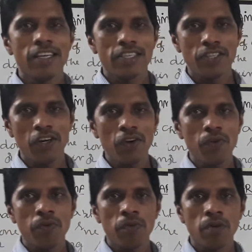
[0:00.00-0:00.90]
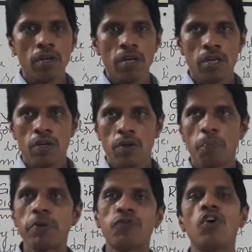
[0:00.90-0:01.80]
So,
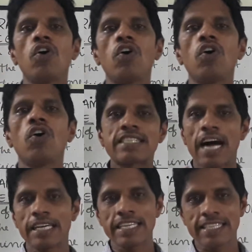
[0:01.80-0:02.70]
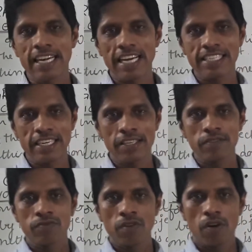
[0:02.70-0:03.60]
before I start this lesson,
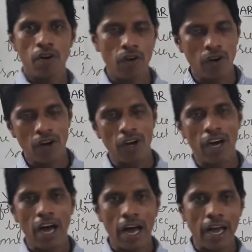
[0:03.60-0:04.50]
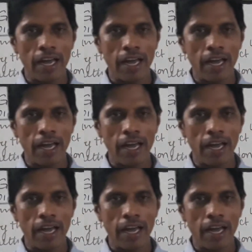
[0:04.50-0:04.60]
I